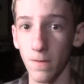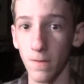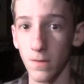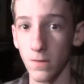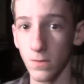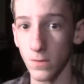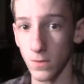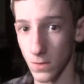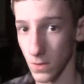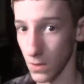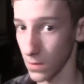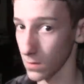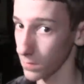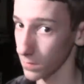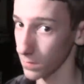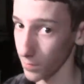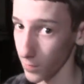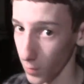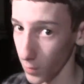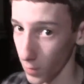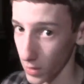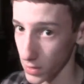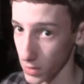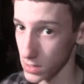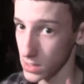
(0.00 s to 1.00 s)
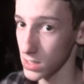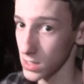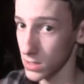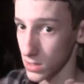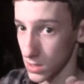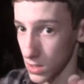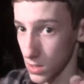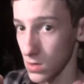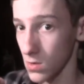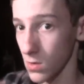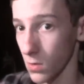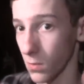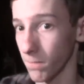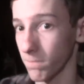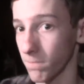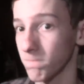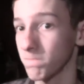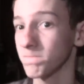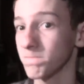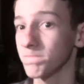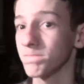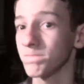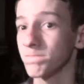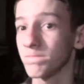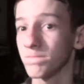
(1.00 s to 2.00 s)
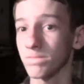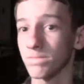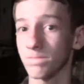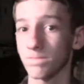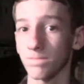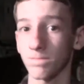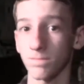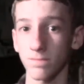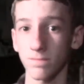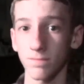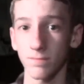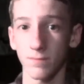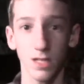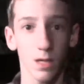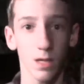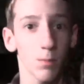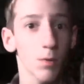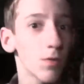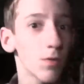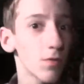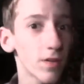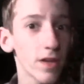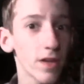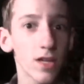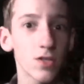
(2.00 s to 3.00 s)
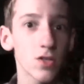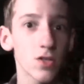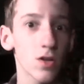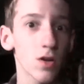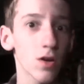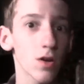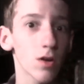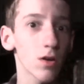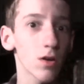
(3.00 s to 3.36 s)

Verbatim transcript: So watch this too. Double feature.